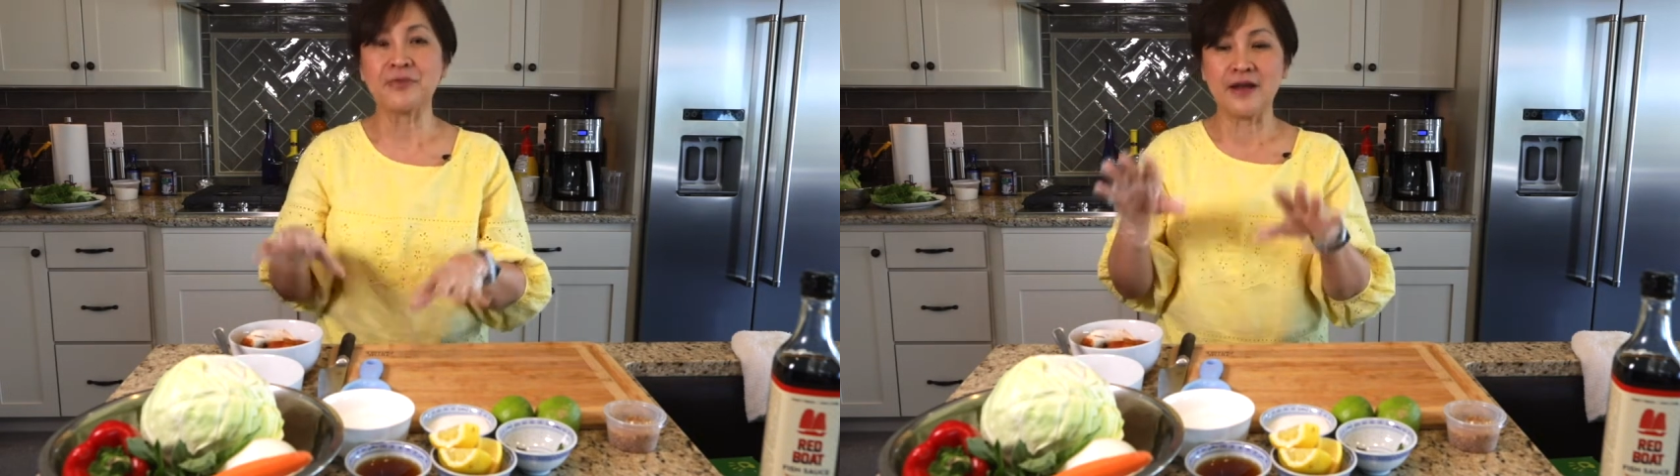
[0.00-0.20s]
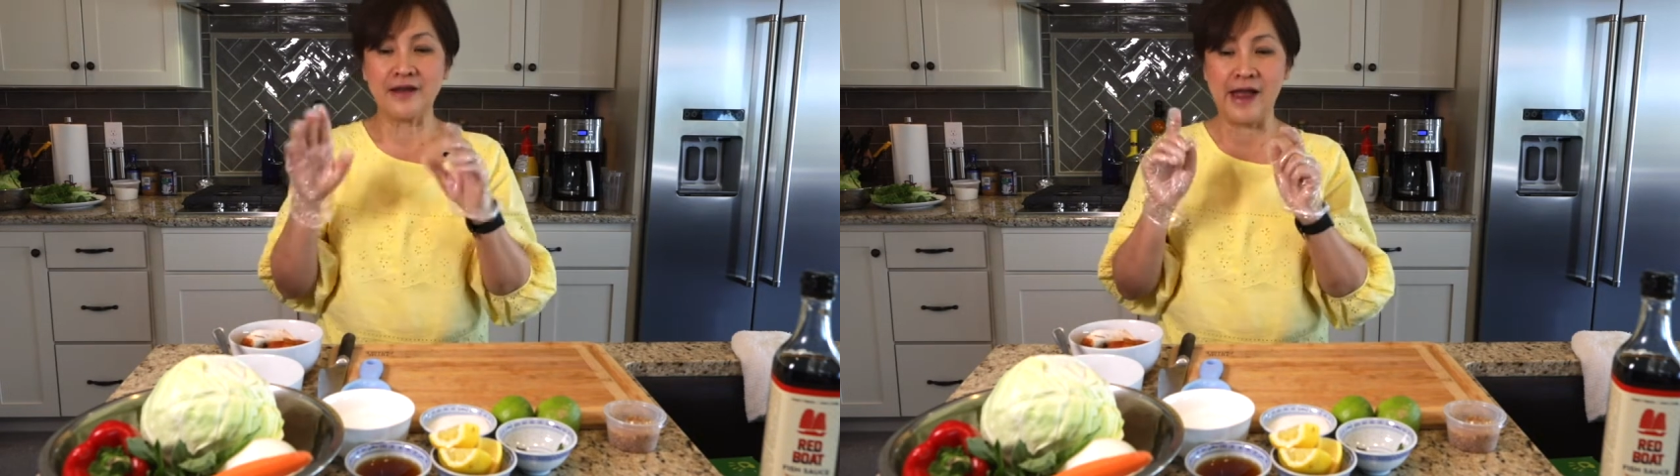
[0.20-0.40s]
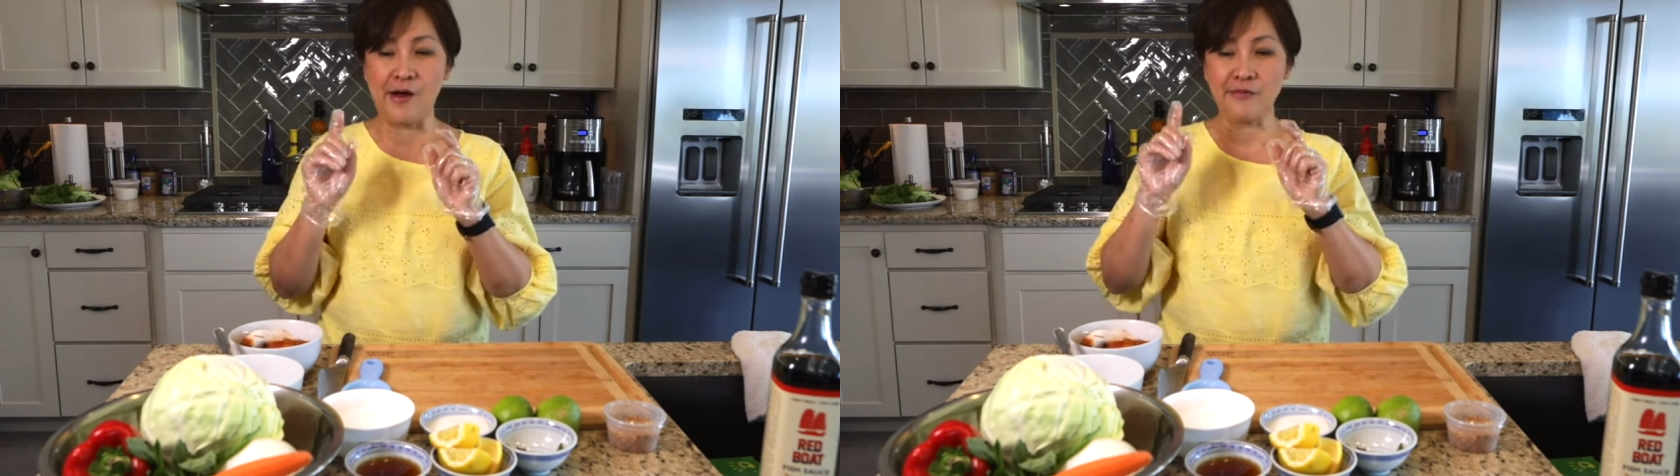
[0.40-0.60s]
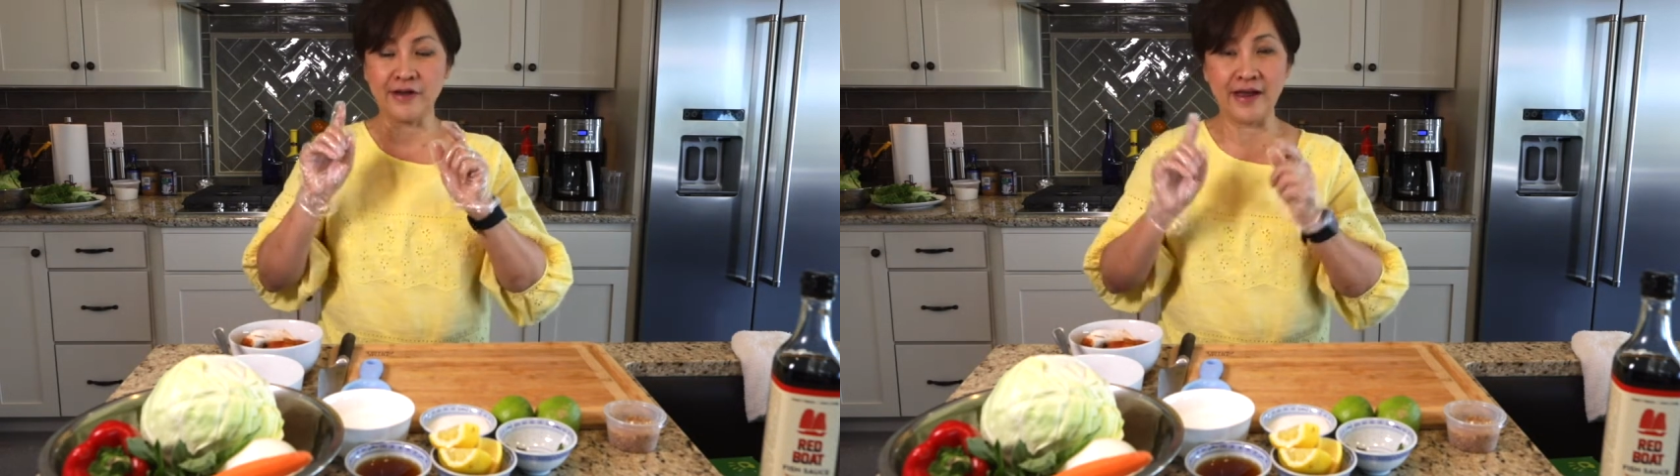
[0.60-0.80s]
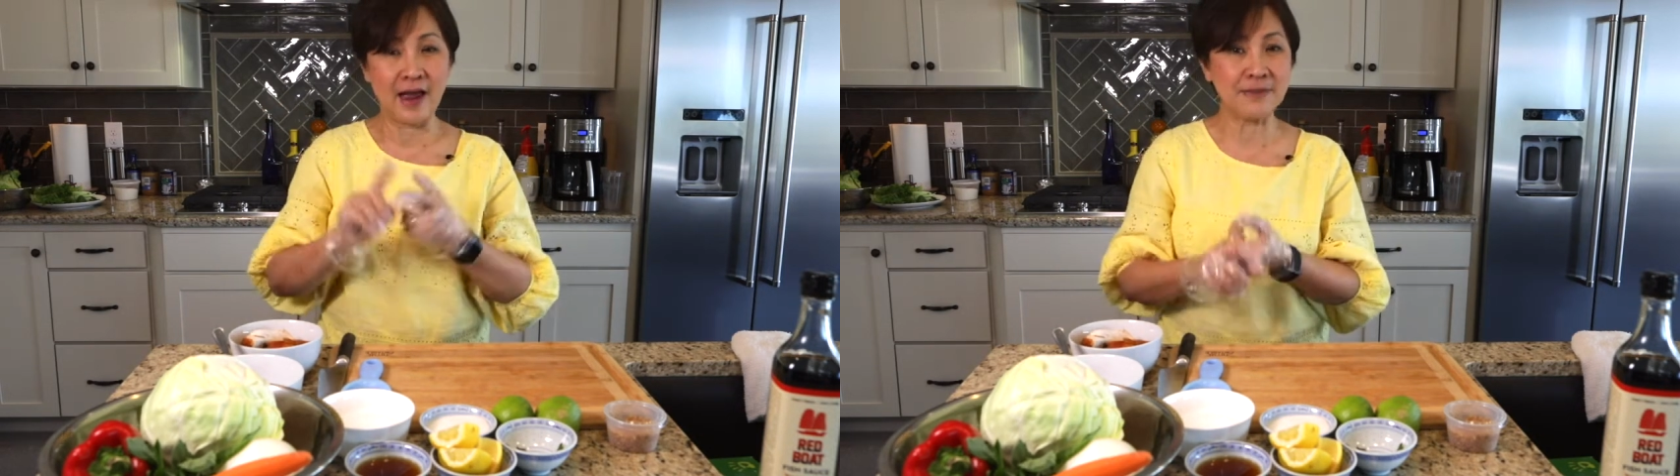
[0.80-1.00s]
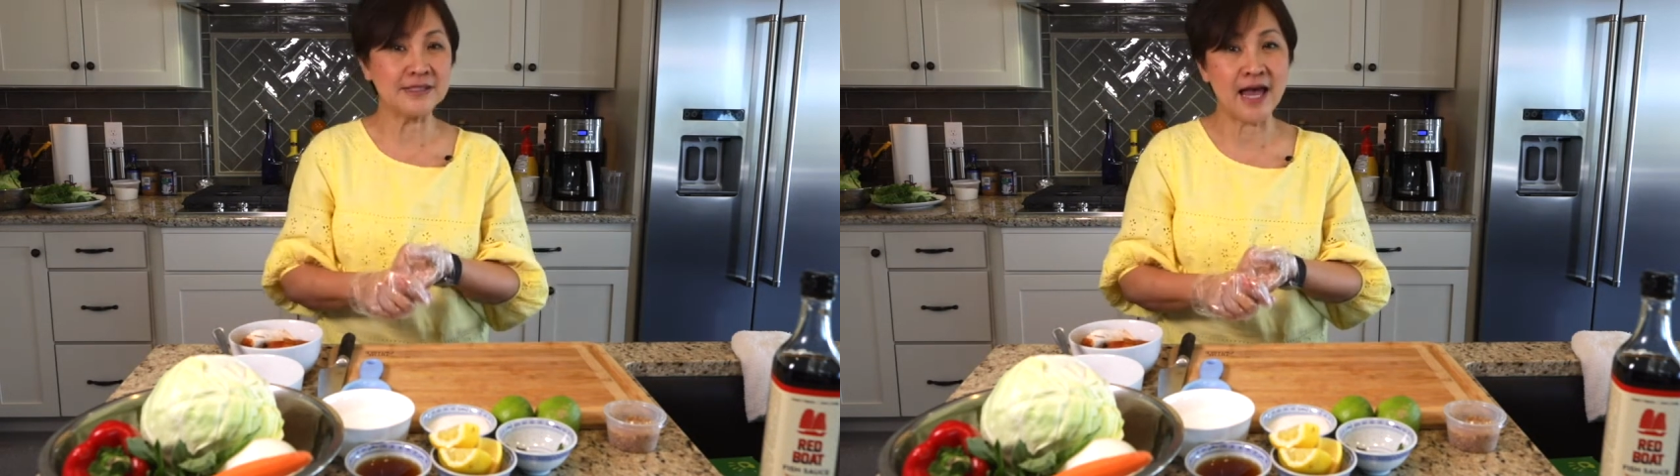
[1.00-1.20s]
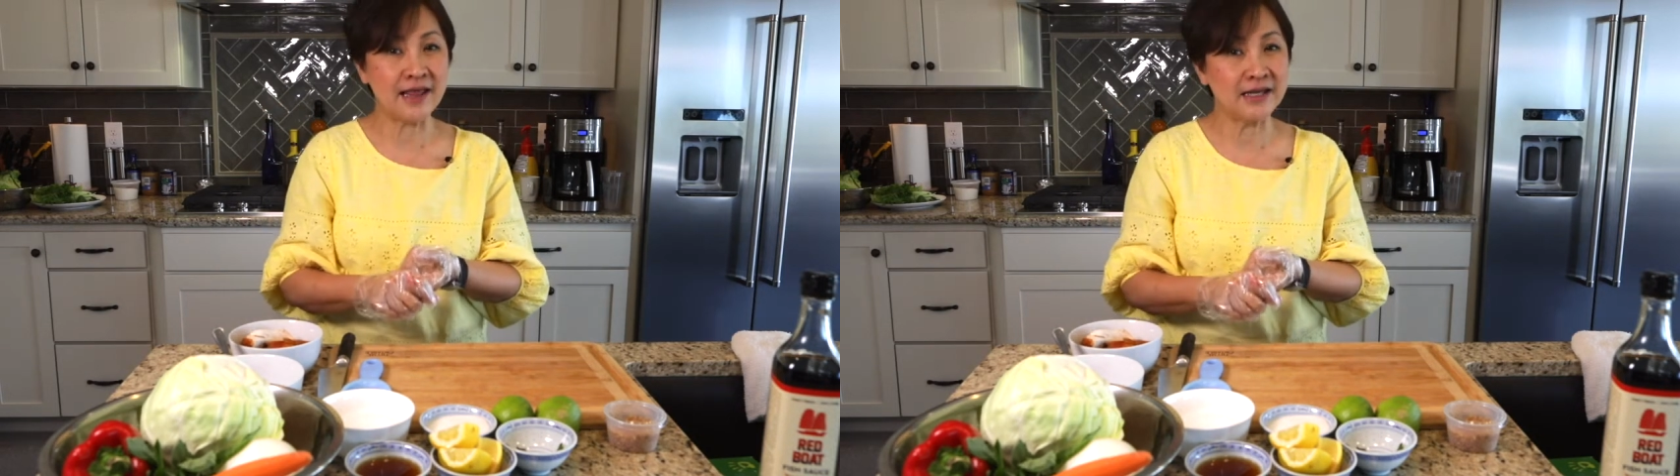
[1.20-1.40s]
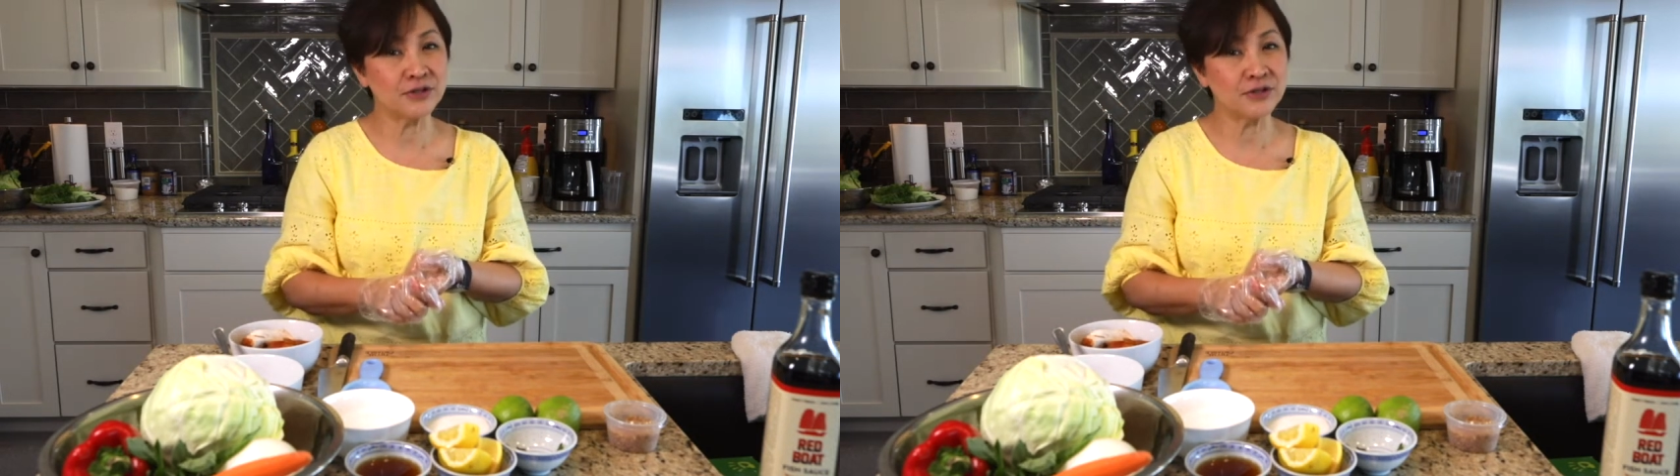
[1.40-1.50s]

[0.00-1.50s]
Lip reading: Now, the cabbage salad